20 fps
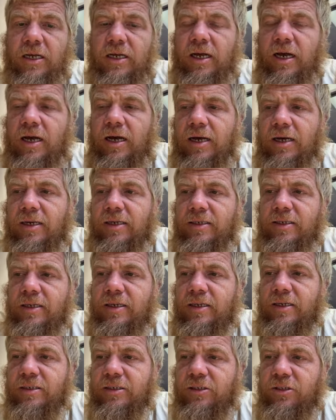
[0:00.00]
uh,
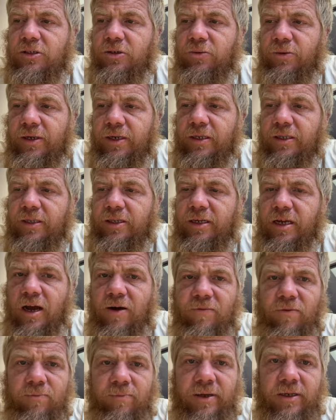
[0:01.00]
is doing
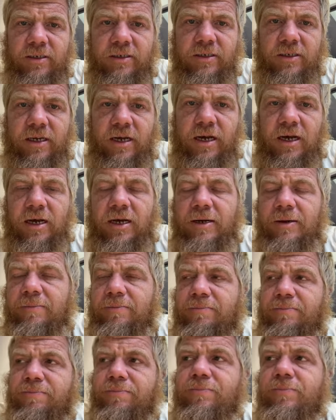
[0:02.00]
government,
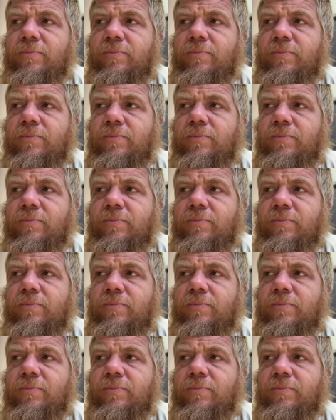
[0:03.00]
um,